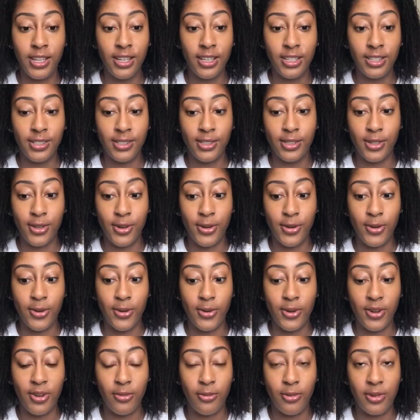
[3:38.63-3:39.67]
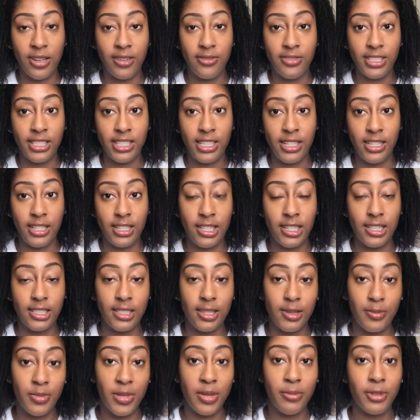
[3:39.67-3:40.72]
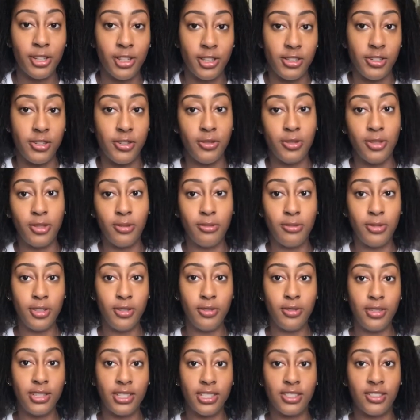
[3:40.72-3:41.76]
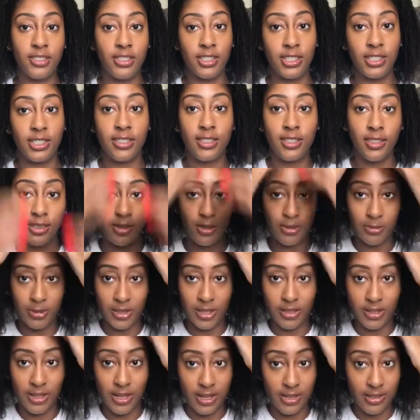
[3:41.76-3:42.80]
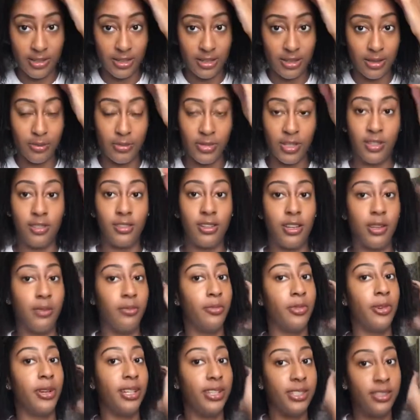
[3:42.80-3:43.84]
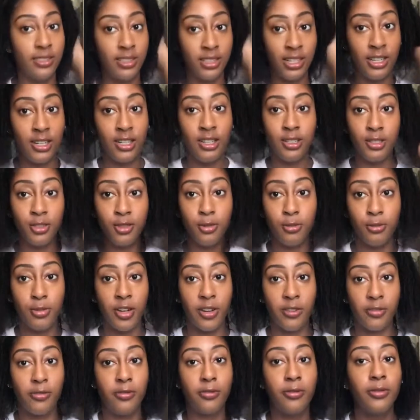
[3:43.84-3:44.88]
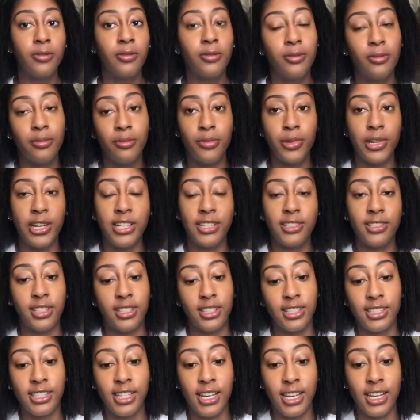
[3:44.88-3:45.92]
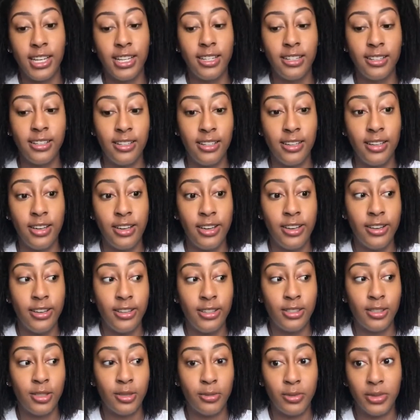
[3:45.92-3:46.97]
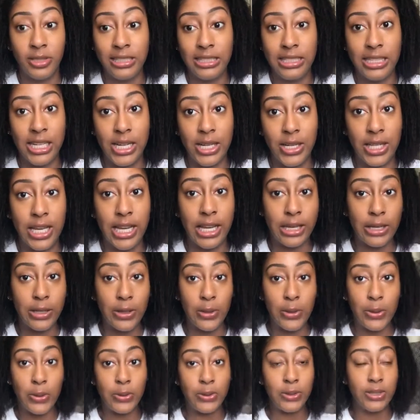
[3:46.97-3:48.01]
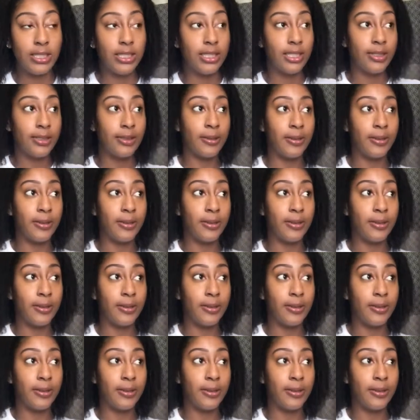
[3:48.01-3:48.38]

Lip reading: So what I've seen some people on YouTube do is just split their hair down the middle and braid 2 rough braids on the side. So we'll see how that goes.